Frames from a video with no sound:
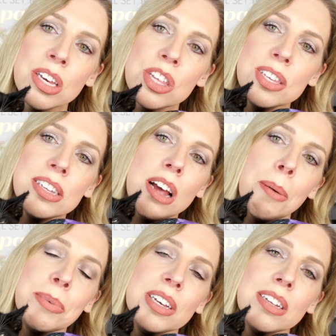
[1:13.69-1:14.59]
She's
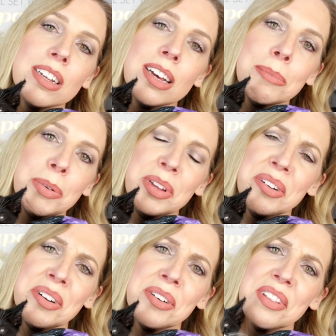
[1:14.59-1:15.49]
adopted. I mean, we
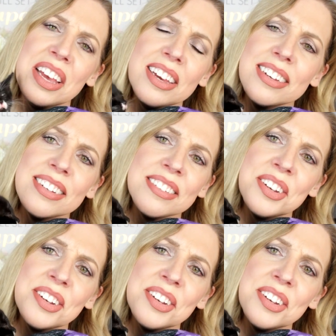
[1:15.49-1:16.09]
don't know like